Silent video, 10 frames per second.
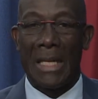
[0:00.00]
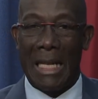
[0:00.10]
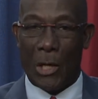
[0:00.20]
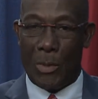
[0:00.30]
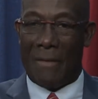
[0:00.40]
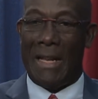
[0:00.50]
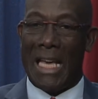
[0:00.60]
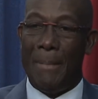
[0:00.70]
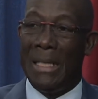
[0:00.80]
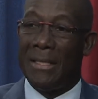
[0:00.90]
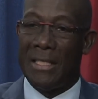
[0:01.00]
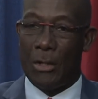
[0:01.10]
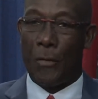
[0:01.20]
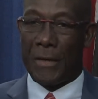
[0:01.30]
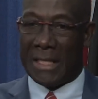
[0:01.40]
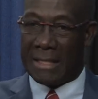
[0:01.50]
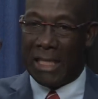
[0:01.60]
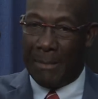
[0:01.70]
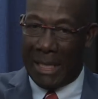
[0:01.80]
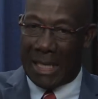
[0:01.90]
Like we have liabilities now for the
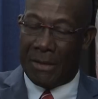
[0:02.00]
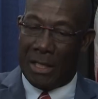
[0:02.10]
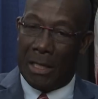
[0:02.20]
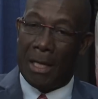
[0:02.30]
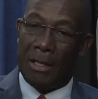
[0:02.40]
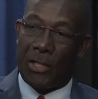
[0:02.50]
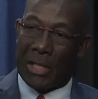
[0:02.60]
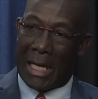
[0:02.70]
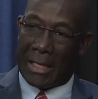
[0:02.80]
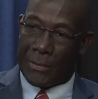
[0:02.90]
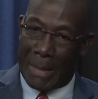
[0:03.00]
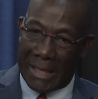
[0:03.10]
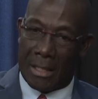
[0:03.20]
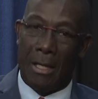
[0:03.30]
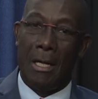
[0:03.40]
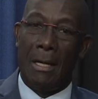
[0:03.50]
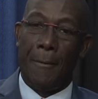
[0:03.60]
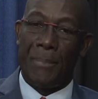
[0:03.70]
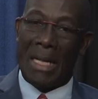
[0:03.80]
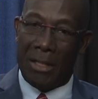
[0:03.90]
steel mill, the smelter
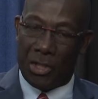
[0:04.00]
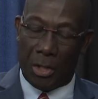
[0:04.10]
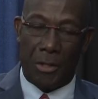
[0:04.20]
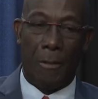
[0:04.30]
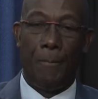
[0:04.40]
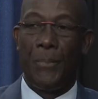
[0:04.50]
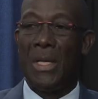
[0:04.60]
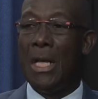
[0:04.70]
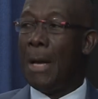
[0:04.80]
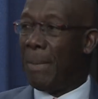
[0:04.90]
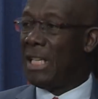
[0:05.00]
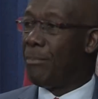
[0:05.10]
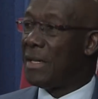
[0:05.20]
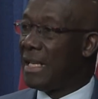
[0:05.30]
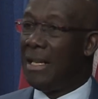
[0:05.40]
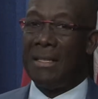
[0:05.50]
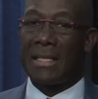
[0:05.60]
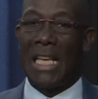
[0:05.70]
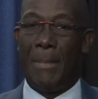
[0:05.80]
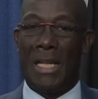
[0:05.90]
that they shut down. But the Brazilians
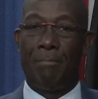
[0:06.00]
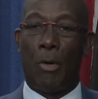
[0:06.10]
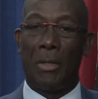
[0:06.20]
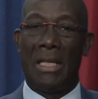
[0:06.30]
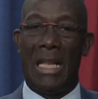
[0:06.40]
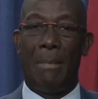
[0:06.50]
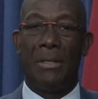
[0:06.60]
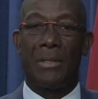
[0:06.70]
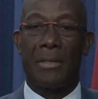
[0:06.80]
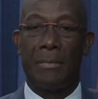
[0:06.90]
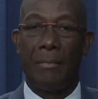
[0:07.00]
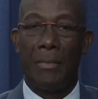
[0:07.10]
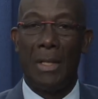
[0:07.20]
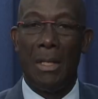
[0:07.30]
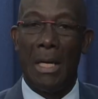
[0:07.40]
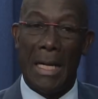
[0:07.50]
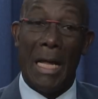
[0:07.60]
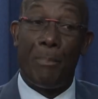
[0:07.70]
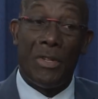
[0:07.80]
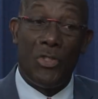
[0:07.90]
came in and bought the lemons. And
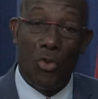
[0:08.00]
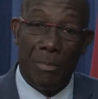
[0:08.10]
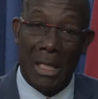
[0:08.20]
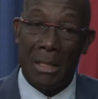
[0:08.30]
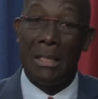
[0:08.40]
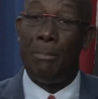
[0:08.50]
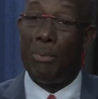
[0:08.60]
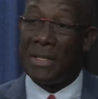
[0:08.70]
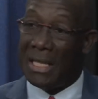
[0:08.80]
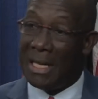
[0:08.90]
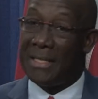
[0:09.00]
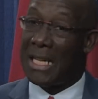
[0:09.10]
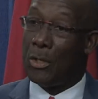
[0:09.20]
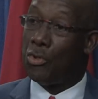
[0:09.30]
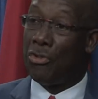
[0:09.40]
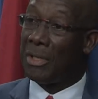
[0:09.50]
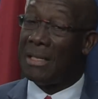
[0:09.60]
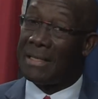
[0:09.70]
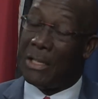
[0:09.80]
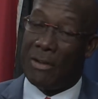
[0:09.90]
I presume that the Brazilians are now drinking
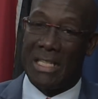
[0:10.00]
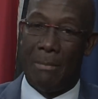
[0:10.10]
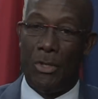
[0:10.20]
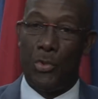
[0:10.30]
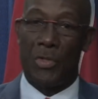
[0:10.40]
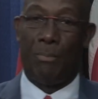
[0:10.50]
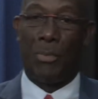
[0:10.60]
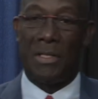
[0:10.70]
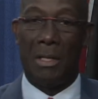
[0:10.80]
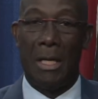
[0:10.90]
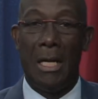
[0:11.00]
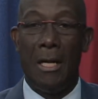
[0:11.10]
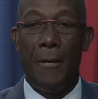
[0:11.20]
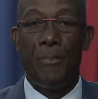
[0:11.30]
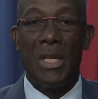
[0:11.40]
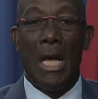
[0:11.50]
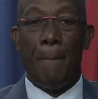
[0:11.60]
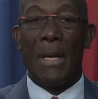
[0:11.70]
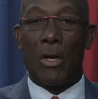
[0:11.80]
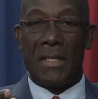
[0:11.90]
serious lemon juice in Brazil.
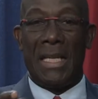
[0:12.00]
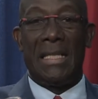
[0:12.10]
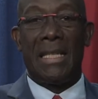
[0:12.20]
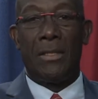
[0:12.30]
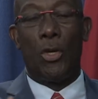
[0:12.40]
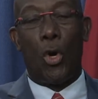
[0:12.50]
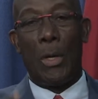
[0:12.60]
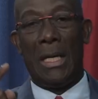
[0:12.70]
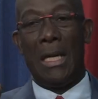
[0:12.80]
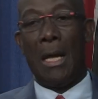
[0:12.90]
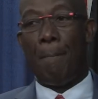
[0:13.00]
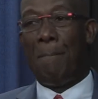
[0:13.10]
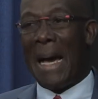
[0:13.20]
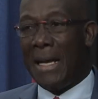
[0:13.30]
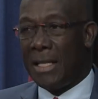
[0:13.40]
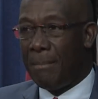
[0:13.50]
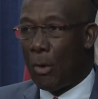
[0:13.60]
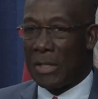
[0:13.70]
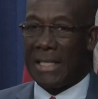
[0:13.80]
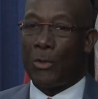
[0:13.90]
Because they didn't only buy the
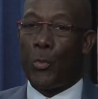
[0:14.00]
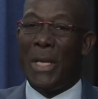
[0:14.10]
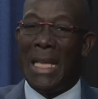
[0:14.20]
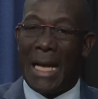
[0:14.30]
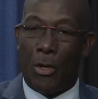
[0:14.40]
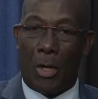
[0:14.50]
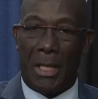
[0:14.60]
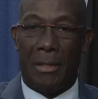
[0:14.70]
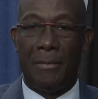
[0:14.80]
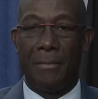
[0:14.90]
boats that we had ordered,